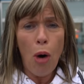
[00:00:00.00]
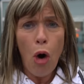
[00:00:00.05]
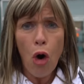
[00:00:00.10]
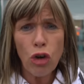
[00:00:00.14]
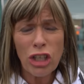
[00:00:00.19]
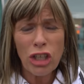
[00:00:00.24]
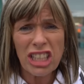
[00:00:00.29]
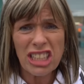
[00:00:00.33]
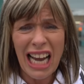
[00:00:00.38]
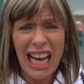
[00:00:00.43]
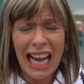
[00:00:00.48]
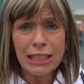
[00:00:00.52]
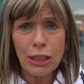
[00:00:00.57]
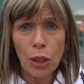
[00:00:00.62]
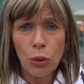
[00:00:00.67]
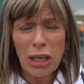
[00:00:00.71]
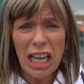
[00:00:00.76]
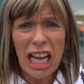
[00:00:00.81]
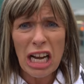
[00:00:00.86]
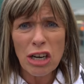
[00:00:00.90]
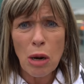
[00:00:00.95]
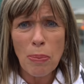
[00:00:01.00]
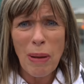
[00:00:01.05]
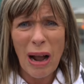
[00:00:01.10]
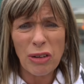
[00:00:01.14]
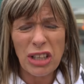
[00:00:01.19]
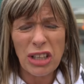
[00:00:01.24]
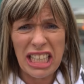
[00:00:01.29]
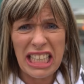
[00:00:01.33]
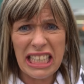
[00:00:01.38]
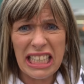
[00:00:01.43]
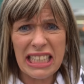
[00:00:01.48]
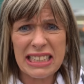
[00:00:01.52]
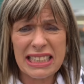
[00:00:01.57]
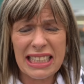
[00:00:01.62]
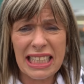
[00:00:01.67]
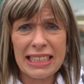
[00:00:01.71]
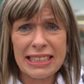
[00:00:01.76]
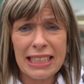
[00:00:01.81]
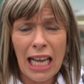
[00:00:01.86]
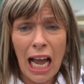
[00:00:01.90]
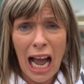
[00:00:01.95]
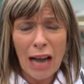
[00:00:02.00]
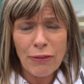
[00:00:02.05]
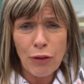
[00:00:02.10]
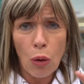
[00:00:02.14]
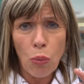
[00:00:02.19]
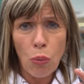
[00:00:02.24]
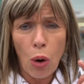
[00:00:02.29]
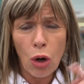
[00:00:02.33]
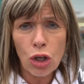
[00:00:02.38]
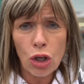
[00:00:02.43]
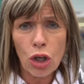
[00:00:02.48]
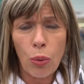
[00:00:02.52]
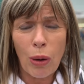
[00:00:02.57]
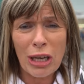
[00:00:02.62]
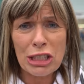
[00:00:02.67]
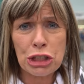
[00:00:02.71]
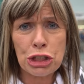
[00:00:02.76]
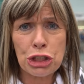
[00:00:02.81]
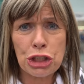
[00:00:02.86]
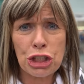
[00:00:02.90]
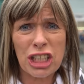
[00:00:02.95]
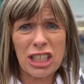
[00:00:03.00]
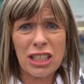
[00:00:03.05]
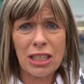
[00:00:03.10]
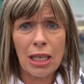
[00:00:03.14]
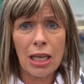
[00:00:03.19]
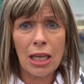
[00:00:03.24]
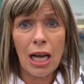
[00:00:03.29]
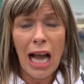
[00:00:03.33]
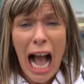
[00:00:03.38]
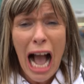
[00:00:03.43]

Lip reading: Morgan, I don't care about the Yeezys. I've got one question.